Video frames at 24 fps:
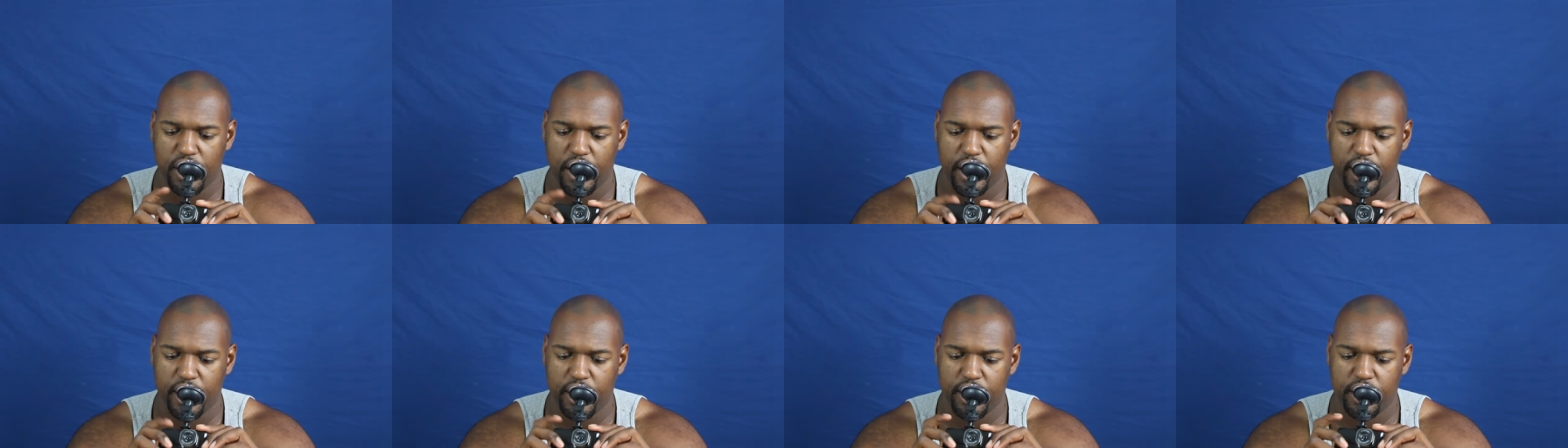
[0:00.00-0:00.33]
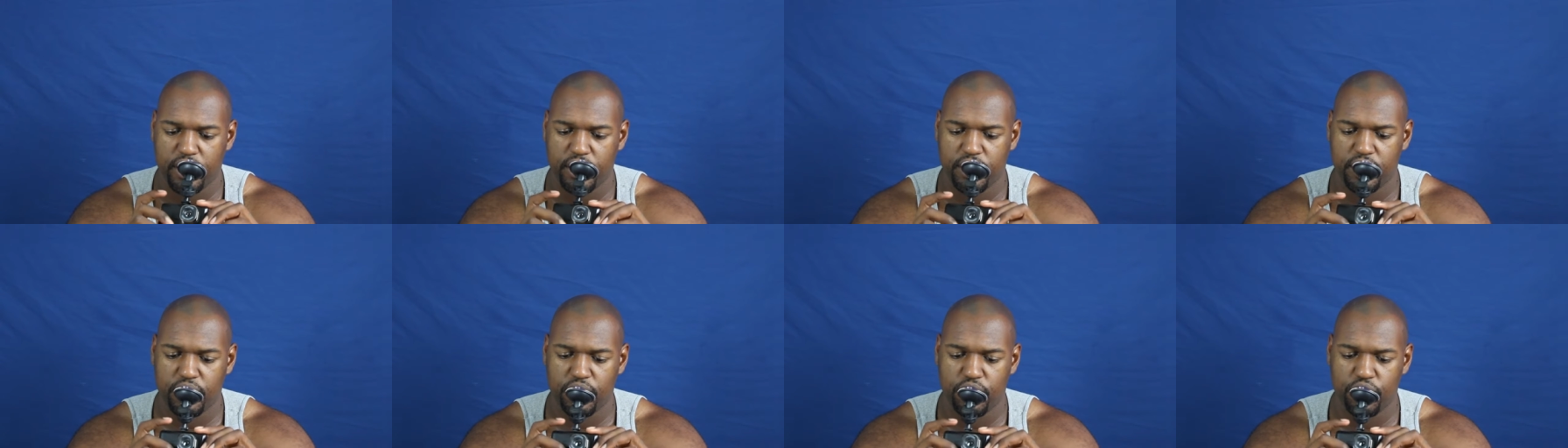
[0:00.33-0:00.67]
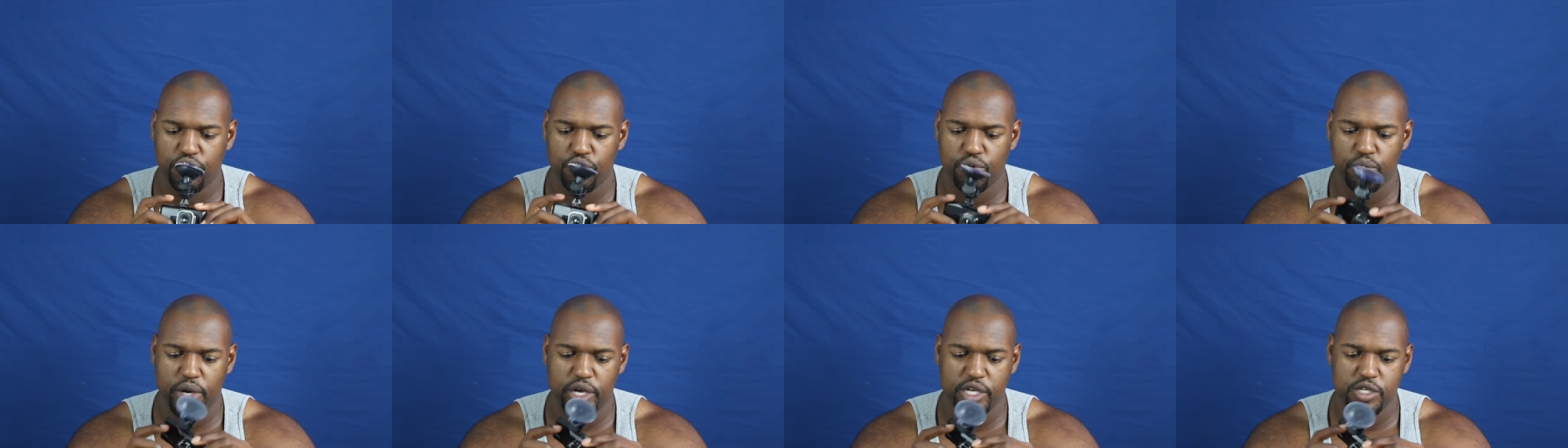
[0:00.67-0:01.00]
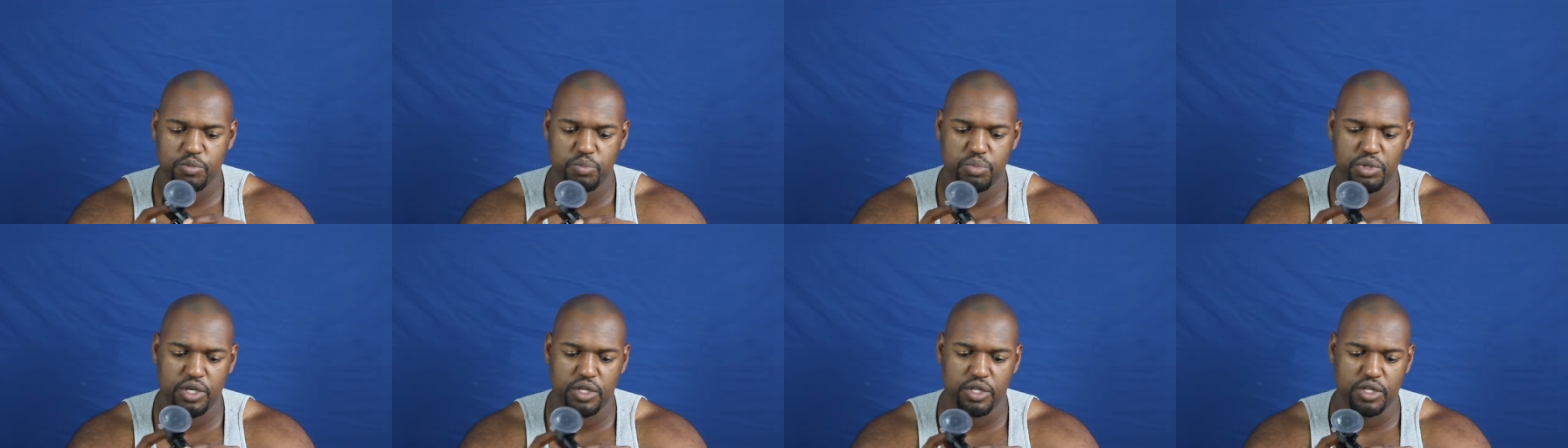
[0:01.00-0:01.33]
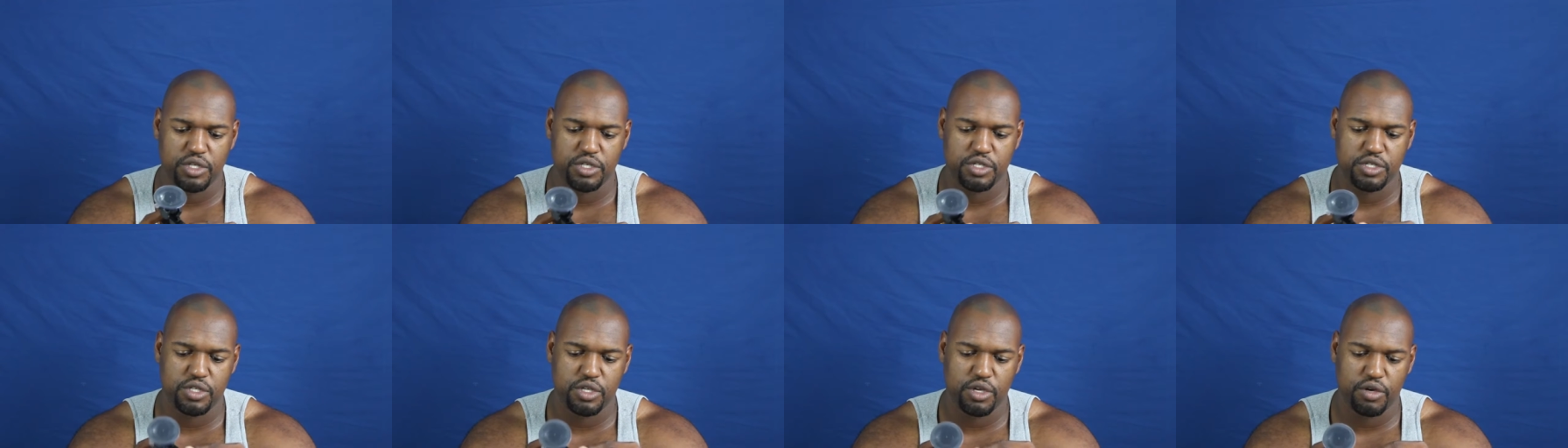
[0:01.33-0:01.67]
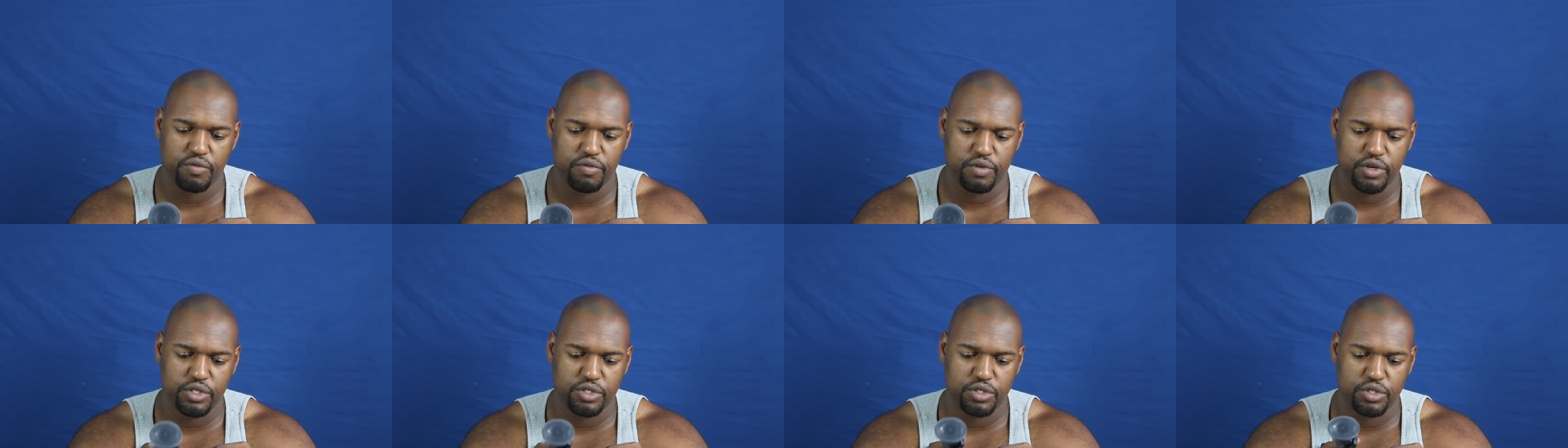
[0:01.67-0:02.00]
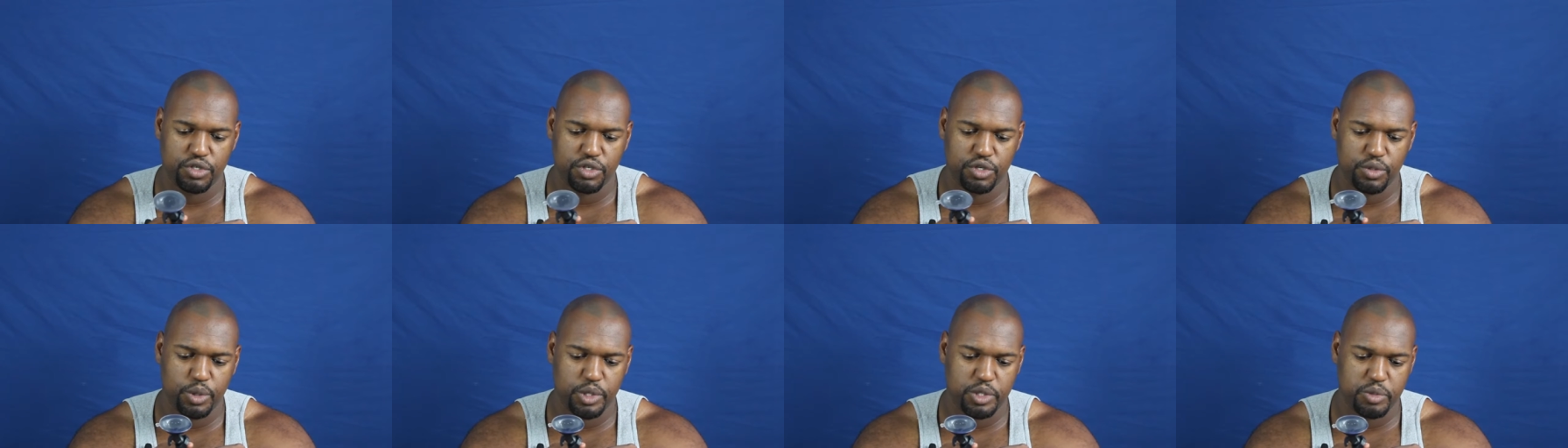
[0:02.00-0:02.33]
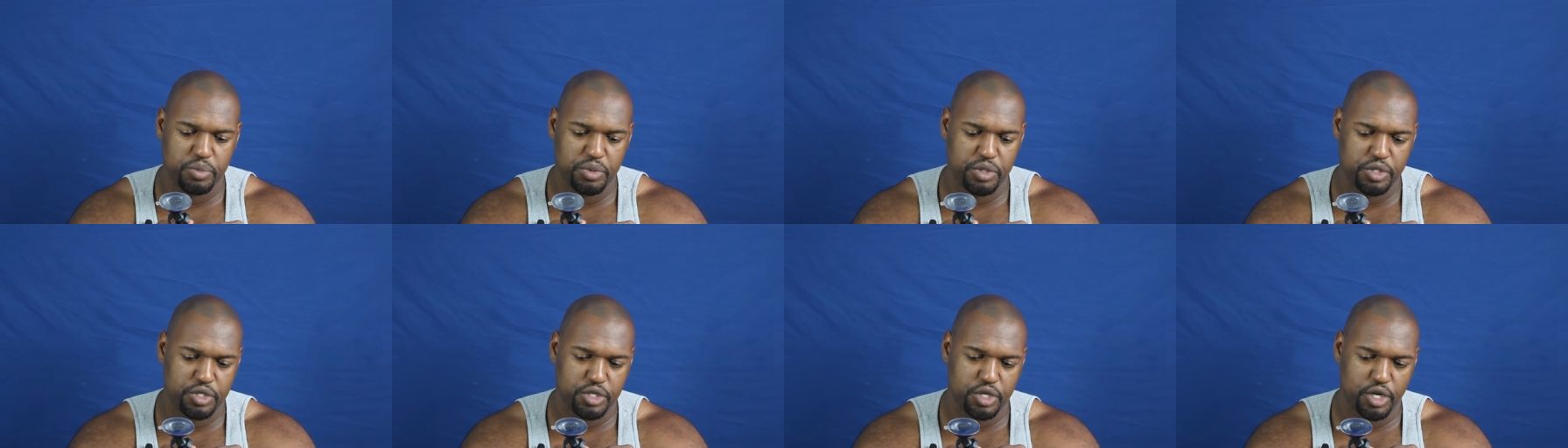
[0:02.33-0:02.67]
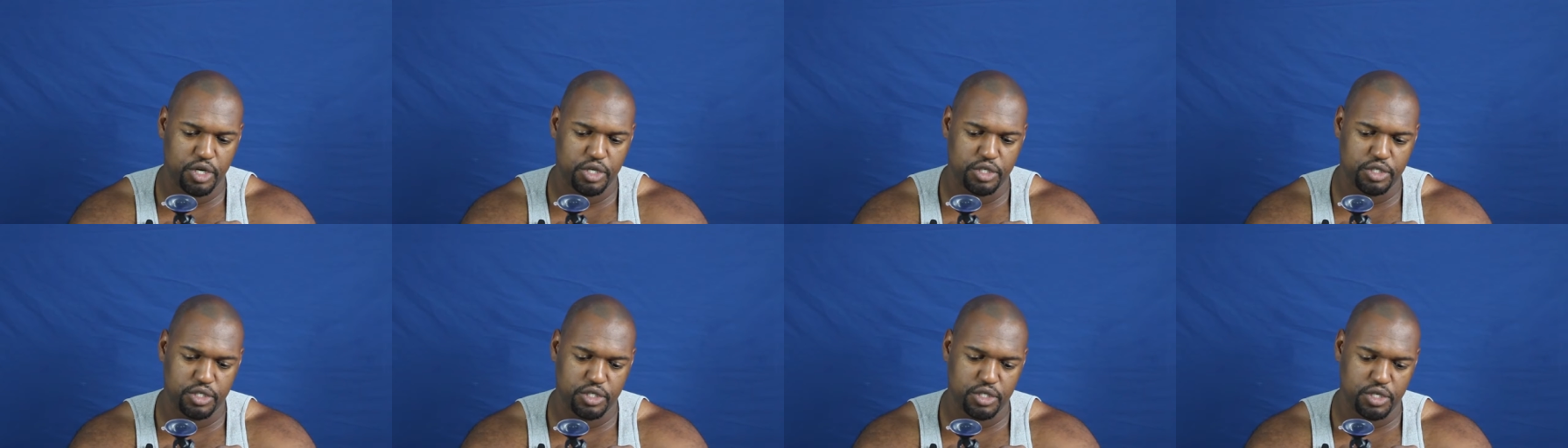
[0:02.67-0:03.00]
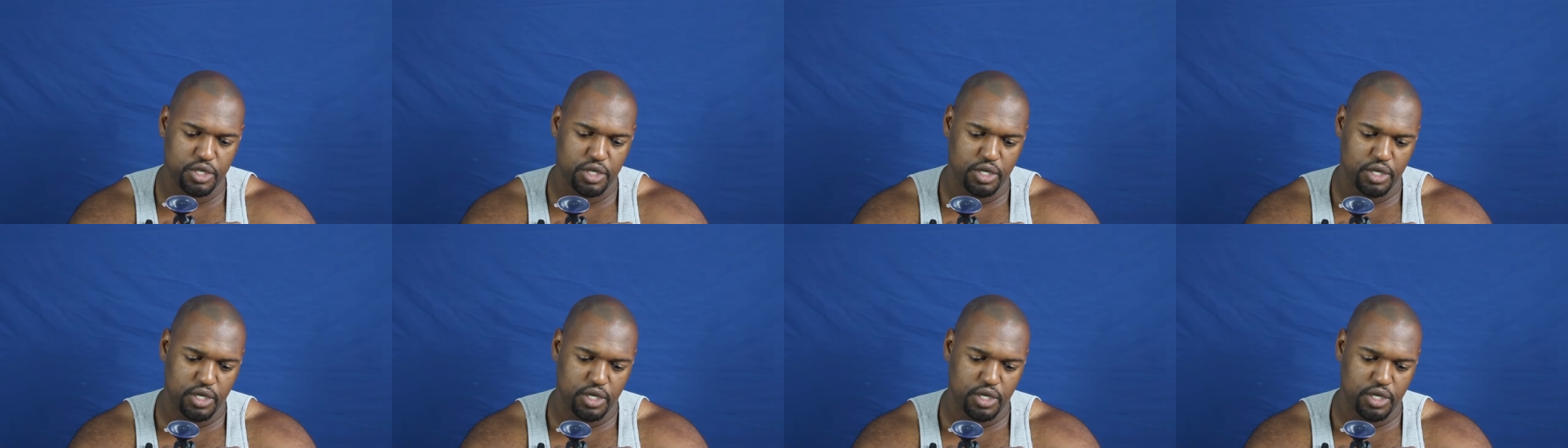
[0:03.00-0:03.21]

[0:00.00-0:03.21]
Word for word: and USB. This is the original USB charger,